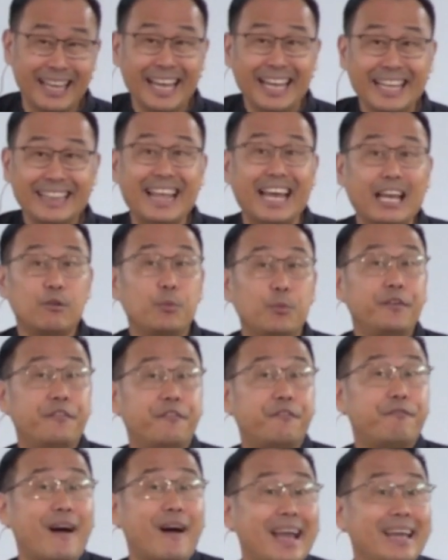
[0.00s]
that we
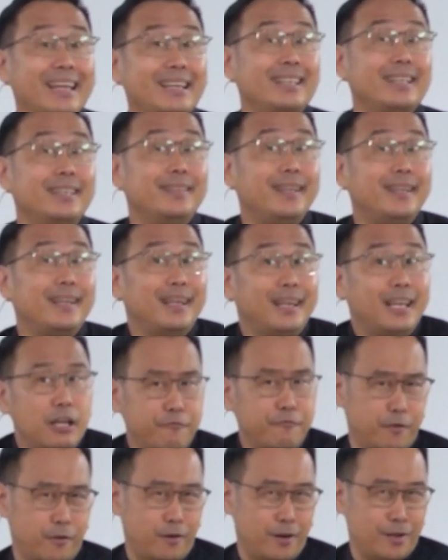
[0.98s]
find
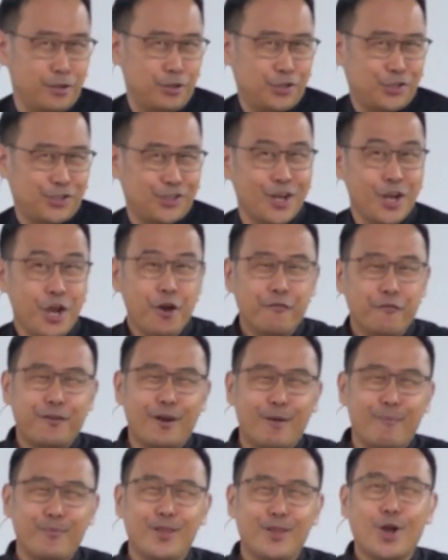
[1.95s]
deliverance
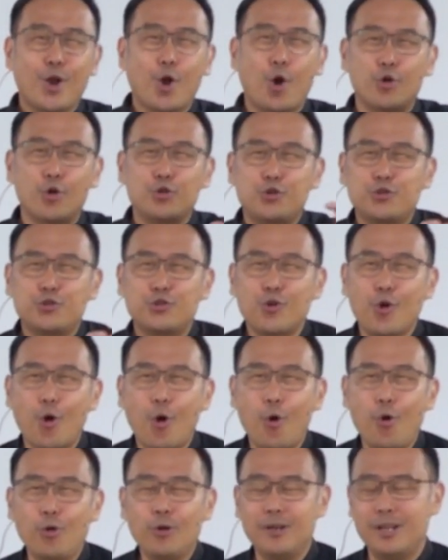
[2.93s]
from the
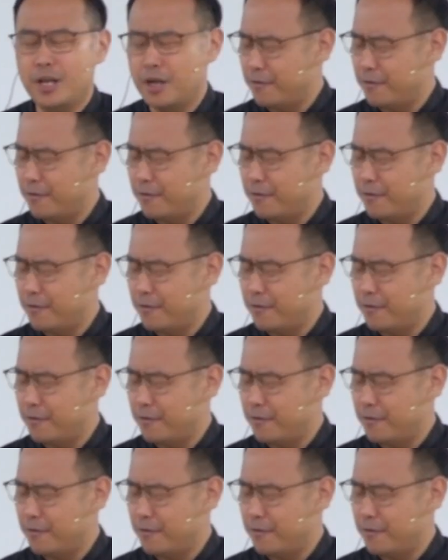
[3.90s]
control,